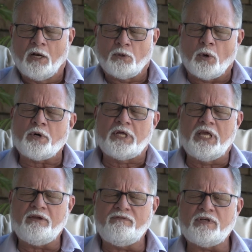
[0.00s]
Lord,
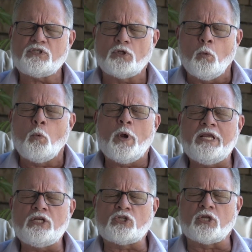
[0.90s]
give us the
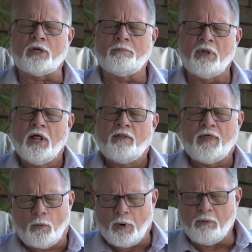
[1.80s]
wisdom
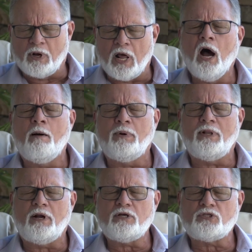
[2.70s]
that we would
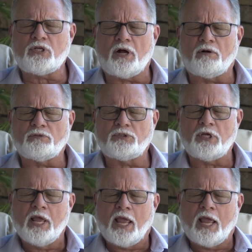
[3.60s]
humble ourselves